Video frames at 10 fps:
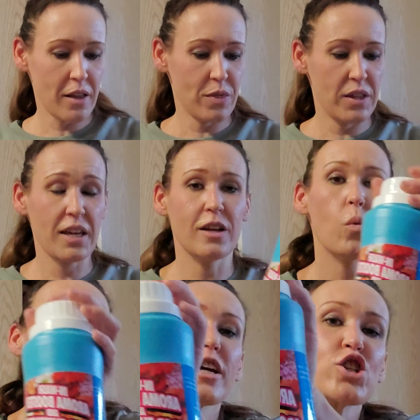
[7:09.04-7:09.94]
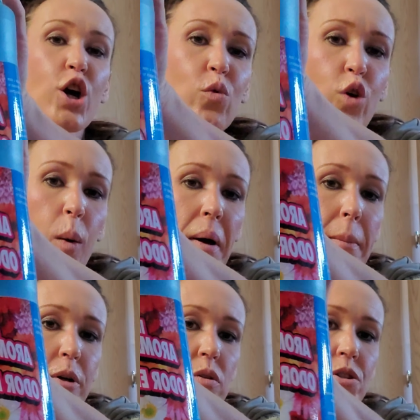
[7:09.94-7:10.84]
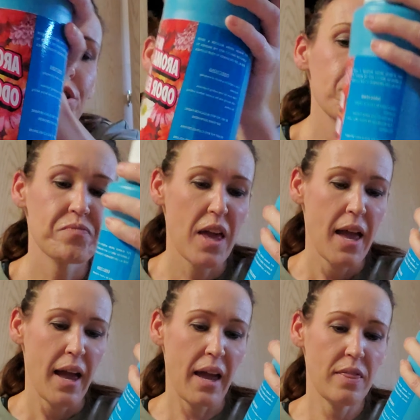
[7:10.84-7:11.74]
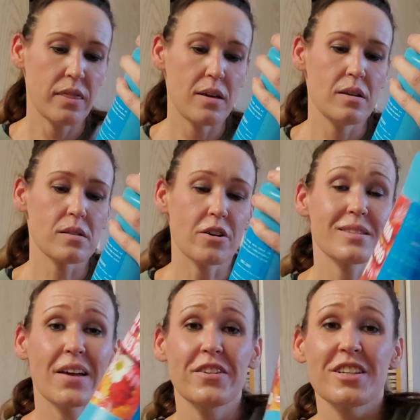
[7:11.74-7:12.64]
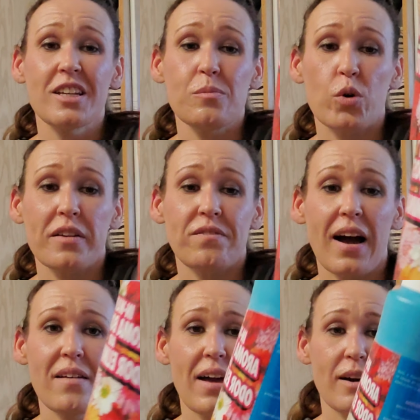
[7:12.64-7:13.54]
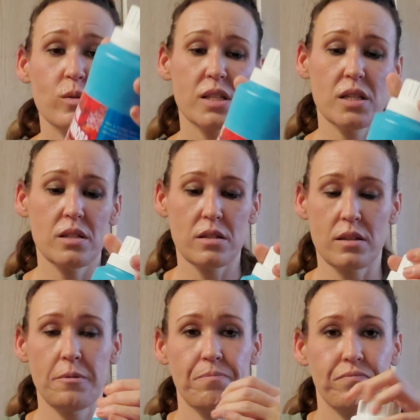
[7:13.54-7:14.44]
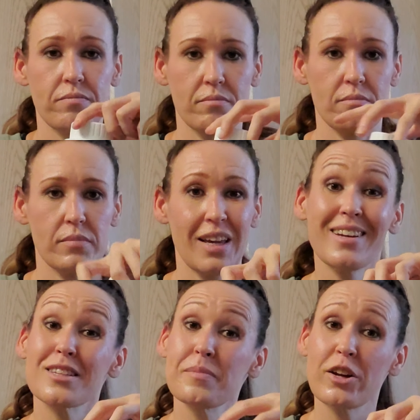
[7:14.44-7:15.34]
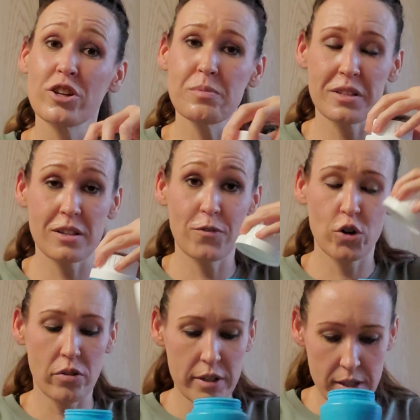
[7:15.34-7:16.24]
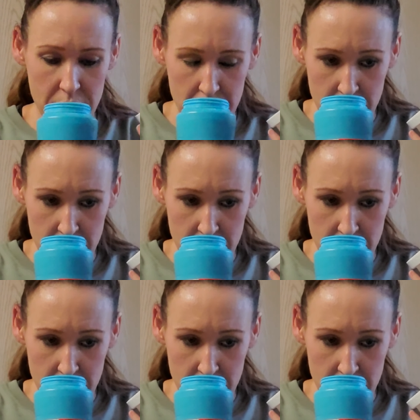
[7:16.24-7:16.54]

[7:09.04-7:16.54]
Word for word: the InWash Aroma Booster and these are 17.5 ounces. And this is my Christmas stuff for a reason.